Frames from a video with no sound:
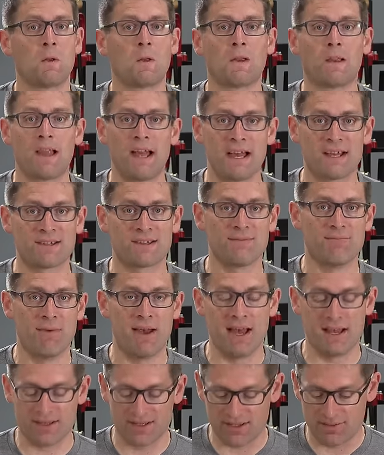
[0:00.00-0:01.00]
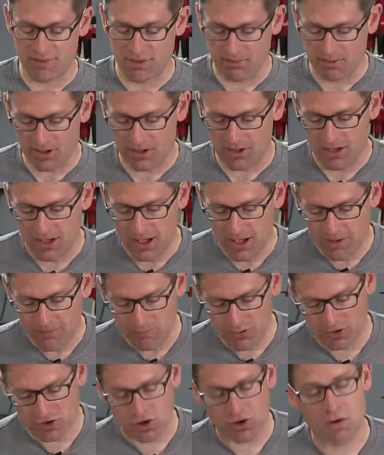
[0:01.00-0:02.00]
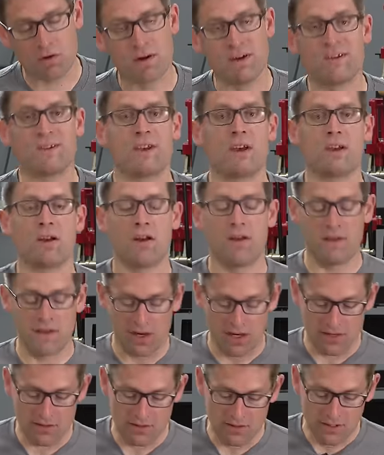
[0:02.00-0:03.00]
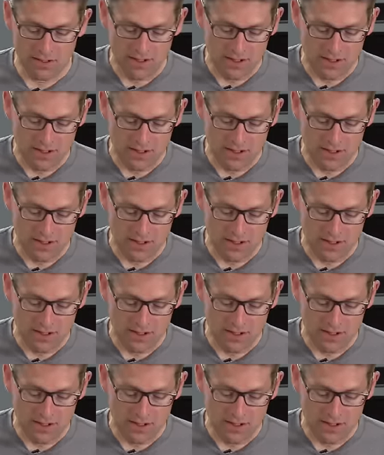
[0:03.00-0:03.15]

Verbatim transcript: less mess to be able to put your grease gun on there,